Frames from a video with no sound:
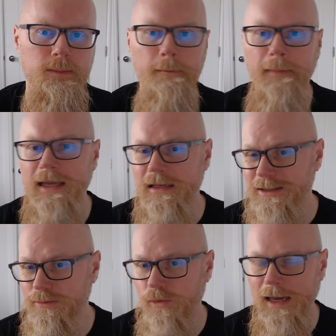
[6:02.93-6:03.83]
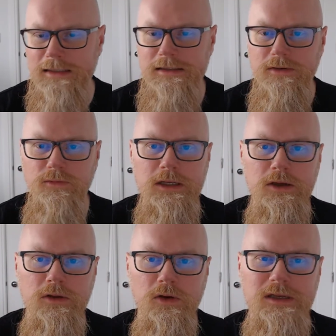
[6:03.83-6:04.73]
Making a small edit in a
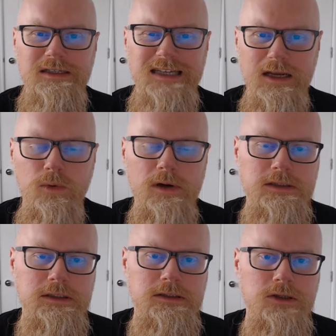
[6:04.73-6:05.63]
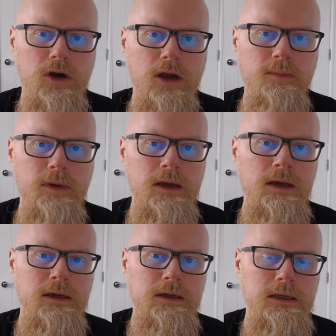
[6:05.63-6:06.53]
video though can take quite some time.
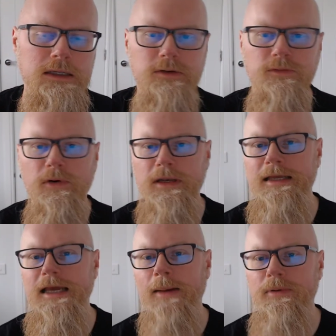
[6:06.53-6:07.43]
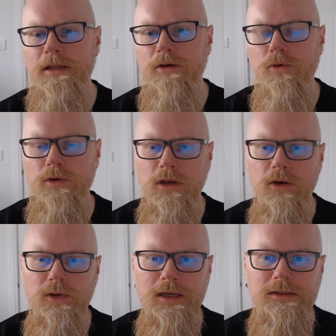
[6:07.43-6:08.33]
You need to find a gap in the audio
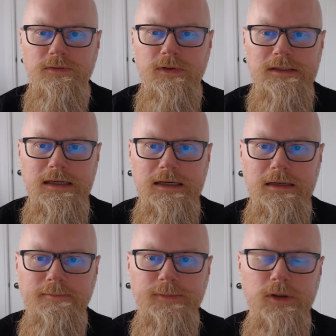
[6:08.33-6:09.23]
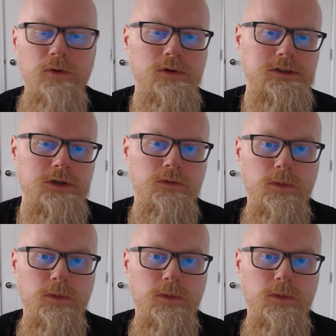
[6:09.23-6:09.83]
and you need to fit it in. Also, if the